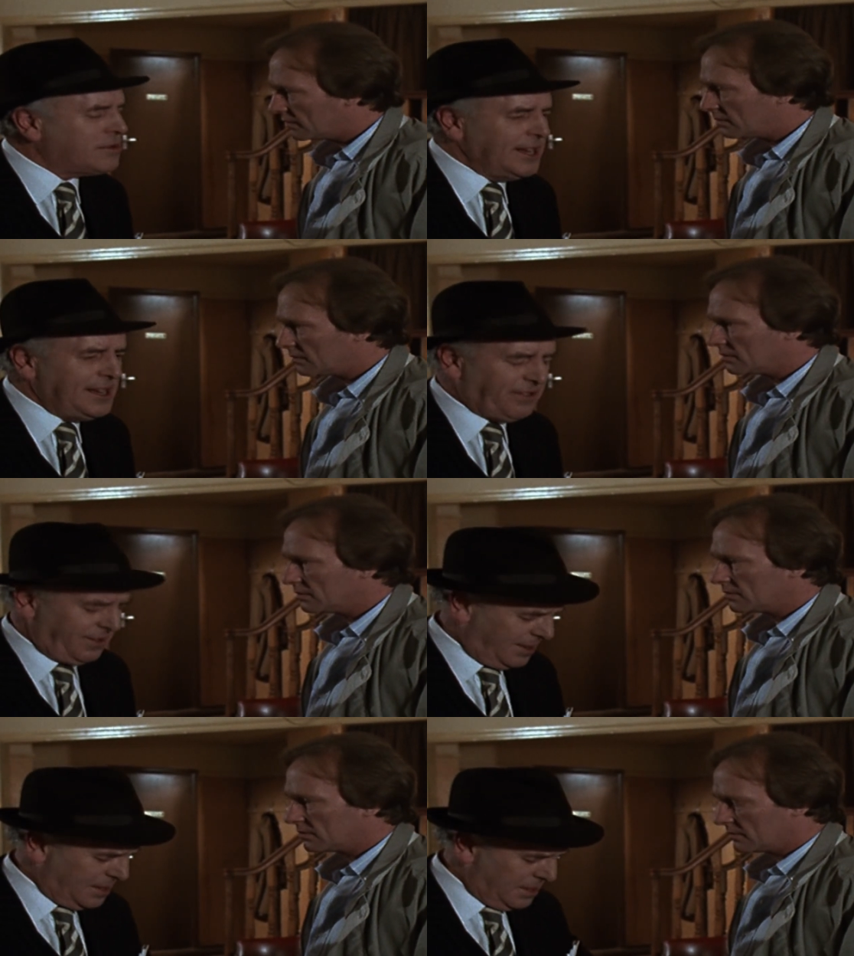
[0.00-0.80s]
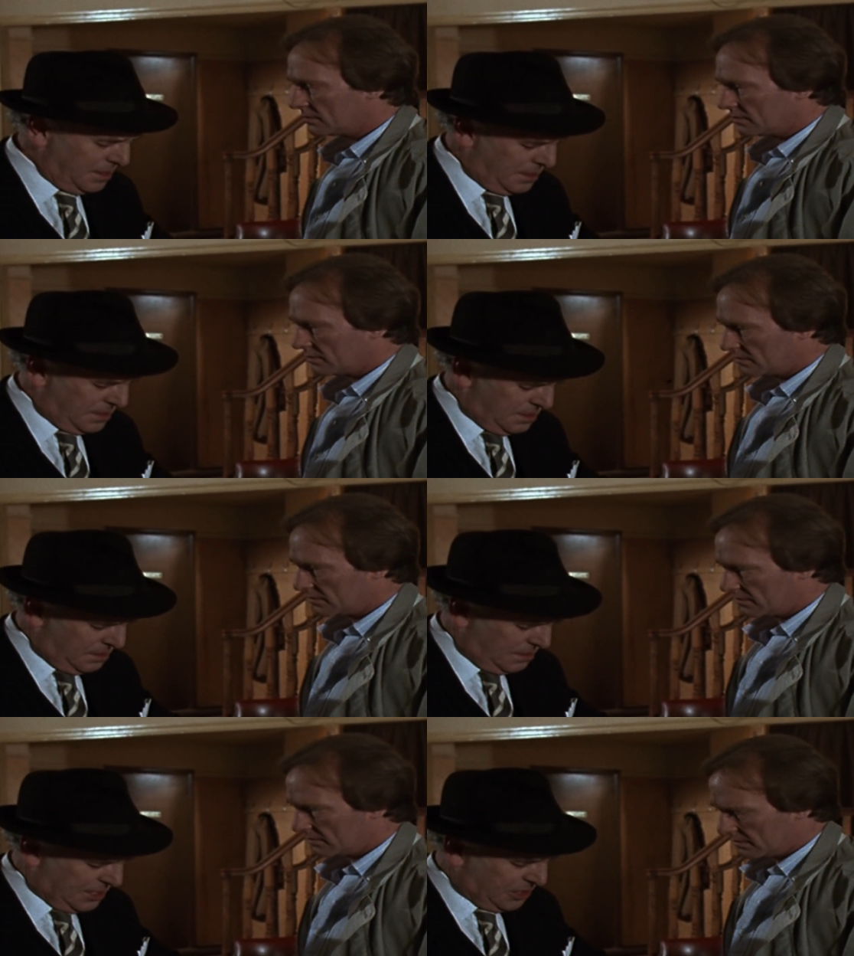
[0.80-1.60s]
Speaker 1: Keith.
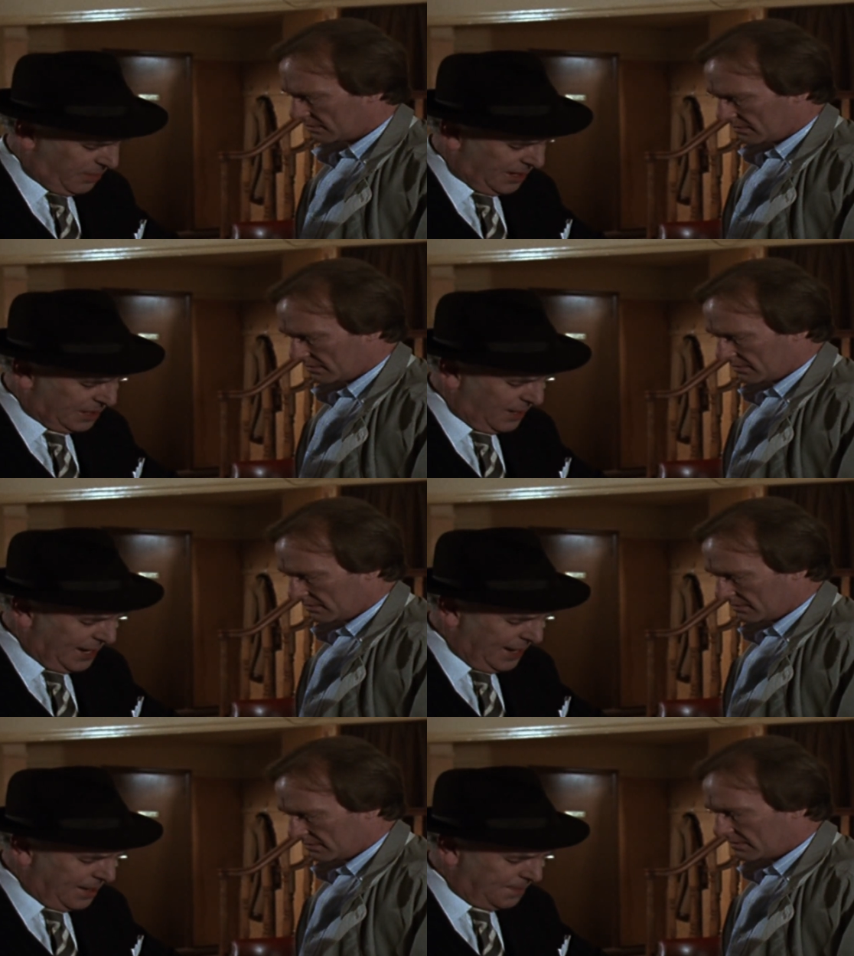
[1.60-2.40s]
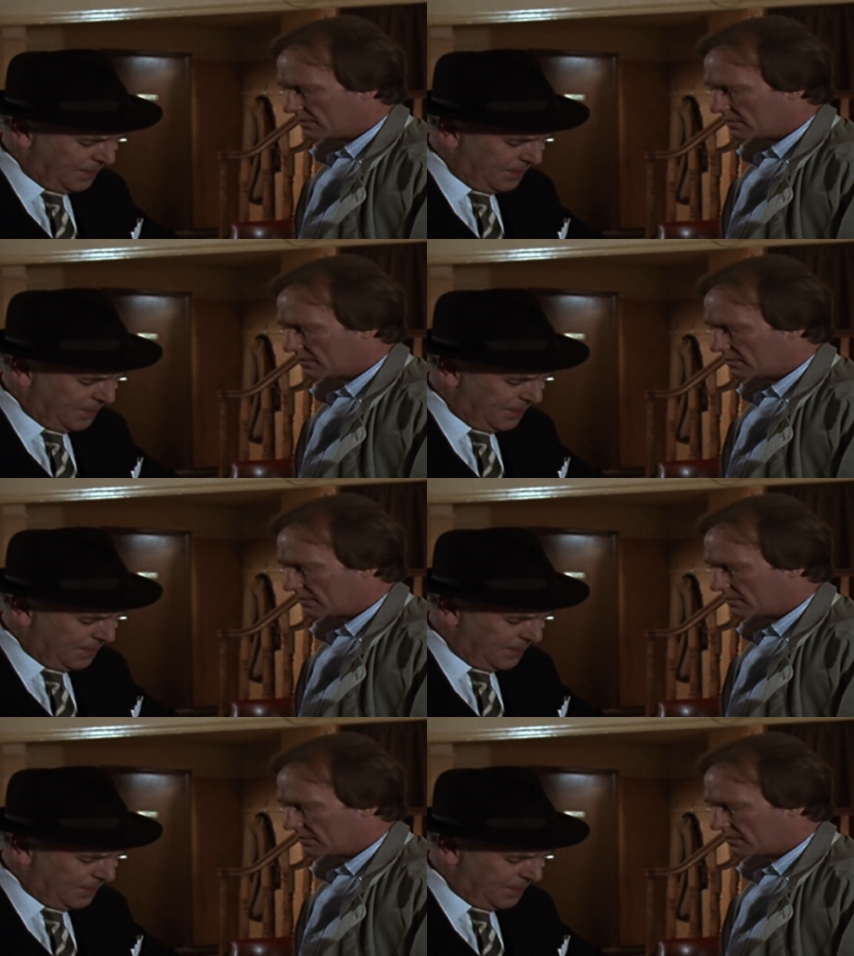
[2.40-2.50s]
Well, he should be on his way now.